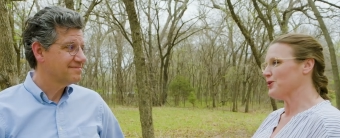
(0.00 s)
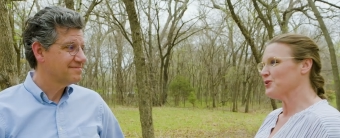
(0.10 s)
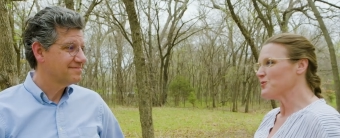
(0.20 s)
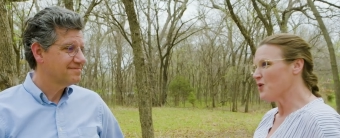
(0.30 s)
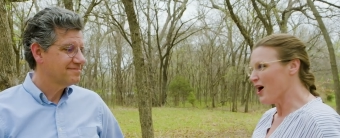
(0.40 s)

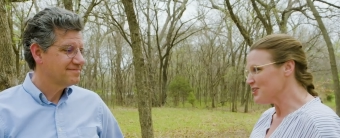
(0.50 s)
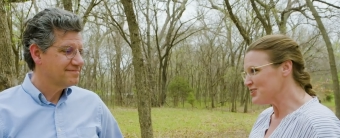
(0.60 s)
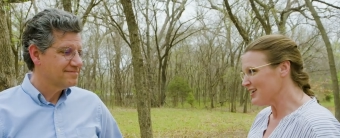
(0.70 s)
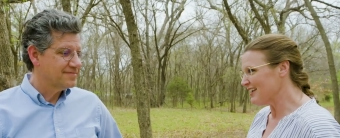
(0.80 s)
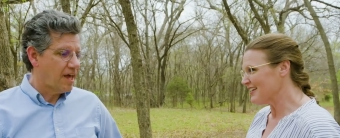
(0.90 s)
Speaker 1: bird
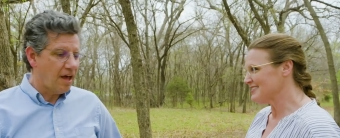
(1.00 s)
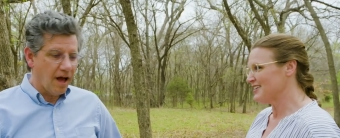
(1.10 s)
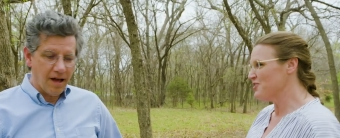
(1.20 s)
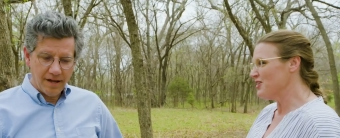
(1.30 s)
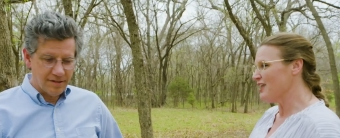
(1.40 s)
watching? Because I
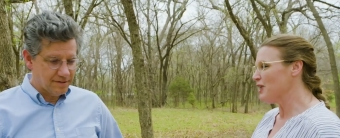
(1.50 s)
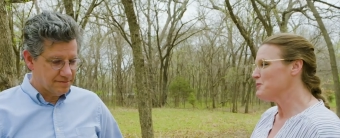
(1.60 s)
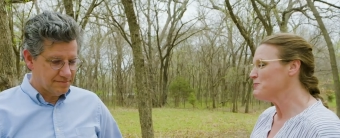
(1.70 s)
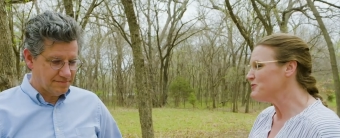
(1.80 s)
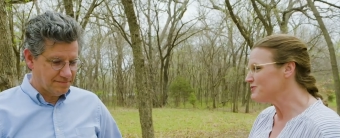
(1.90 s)
know a lot of
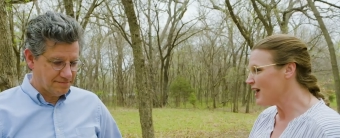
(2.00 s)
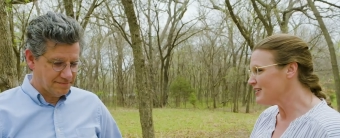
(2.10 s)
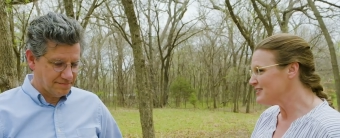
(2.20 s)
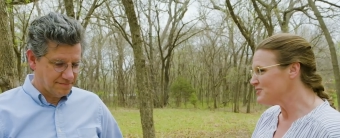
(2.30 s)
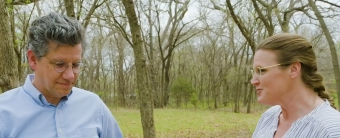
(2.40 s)
people have
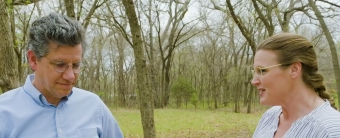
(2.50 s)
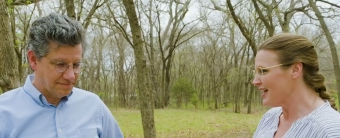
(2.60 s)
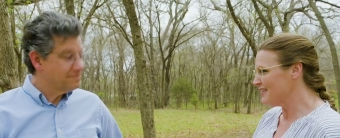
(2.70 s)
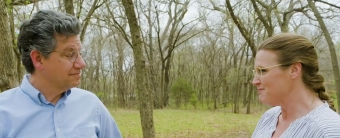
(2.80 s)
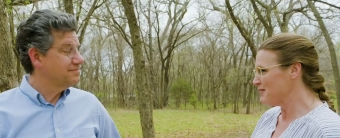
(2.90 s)
gotten into it
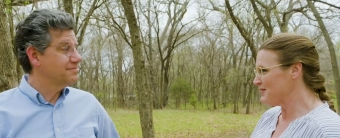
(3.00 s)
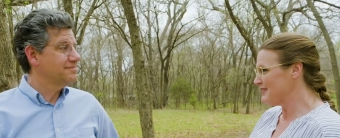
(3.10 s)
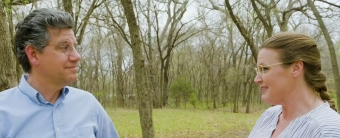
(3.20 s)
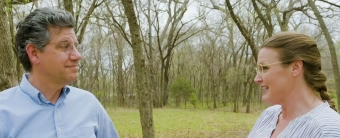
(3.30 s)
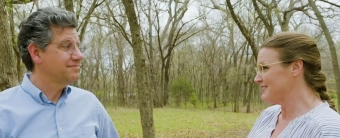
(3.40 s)
and
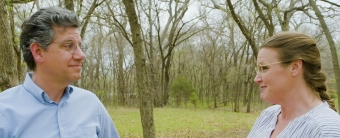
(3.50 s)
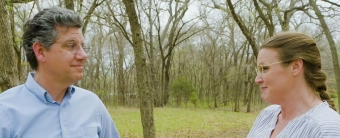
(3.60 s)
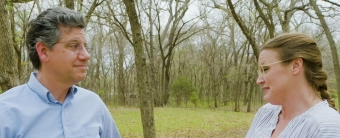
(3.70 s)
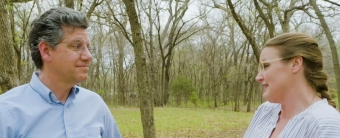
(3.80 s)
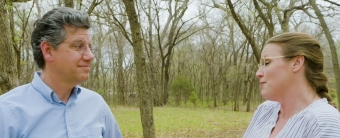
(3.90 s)
maybe they
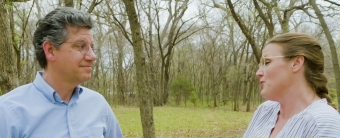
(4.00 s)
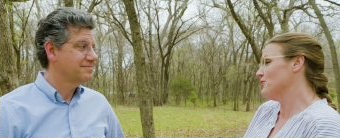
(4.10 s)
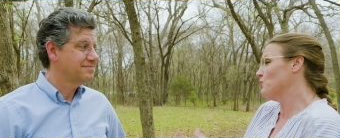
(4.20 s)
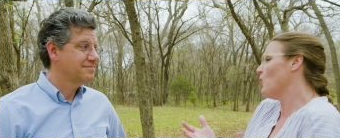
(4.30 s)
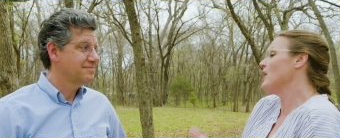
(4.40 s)
some
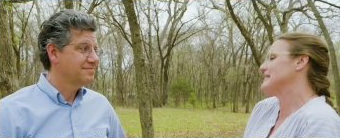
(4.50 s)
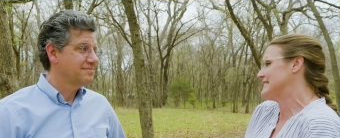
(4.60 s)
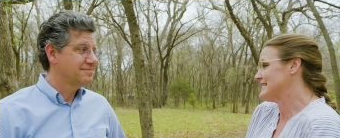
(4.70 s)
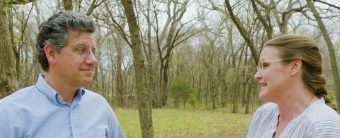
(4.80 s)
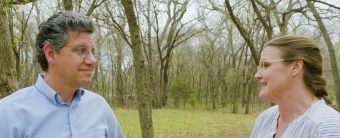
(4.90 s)
are wanting
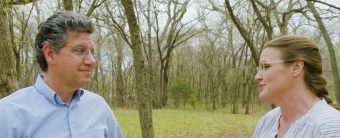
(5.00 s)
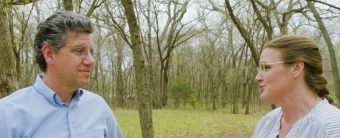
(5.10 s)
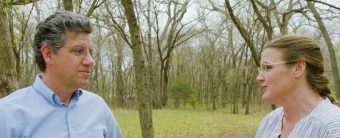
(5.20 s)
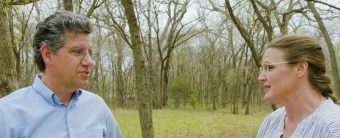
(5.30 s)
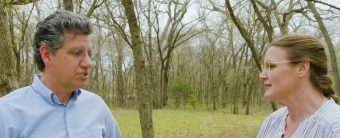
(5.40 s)
to get
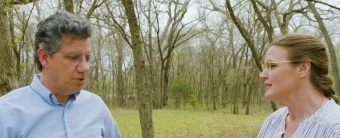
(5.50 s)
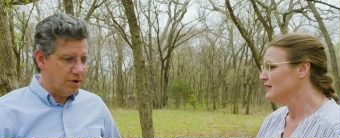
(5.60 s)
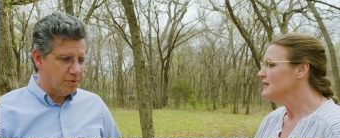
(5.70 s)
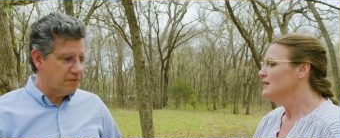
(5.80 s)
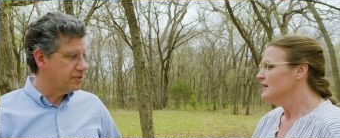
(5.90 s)
into it.
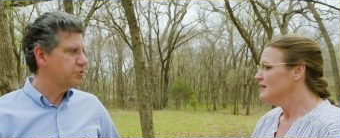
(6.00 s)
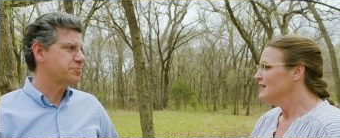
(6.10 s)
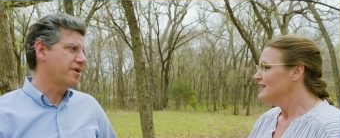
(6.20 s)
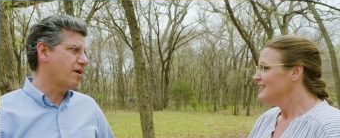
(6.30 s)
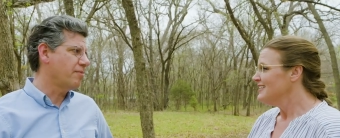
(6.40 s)
Speaker 2: Sure. Well, if you twist
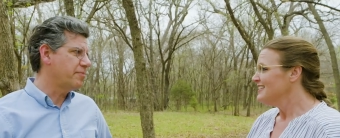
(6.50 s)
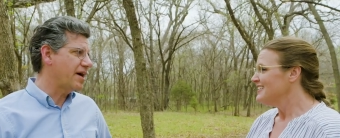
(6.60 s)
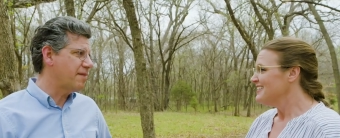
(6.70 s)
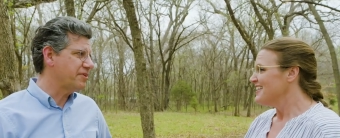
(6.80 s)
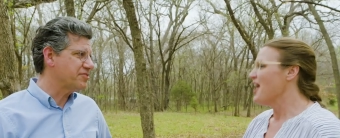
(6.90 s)
my arm, I'll be
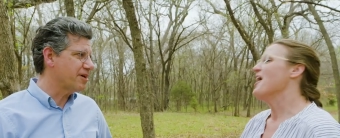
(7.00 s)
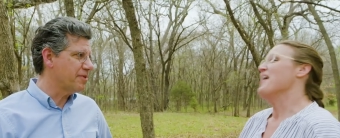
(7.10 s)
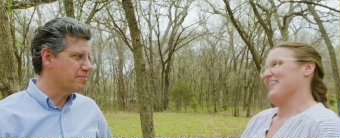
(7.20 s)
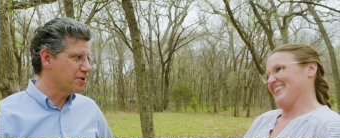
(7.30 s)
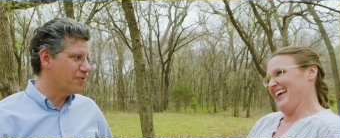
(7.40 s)
happy to talk
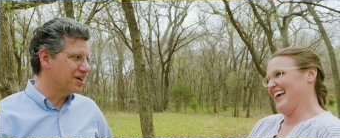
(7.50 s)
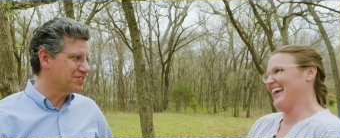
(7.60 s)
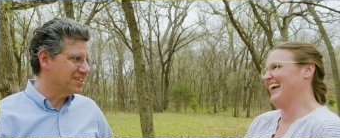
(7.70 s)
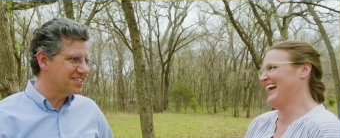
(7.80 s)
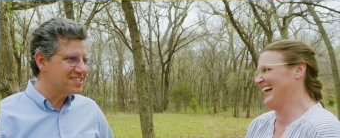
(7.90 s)
about bird
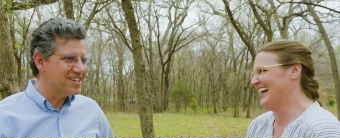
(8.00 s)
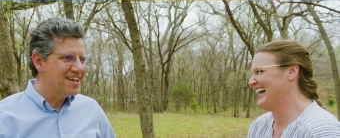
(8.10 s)
watching.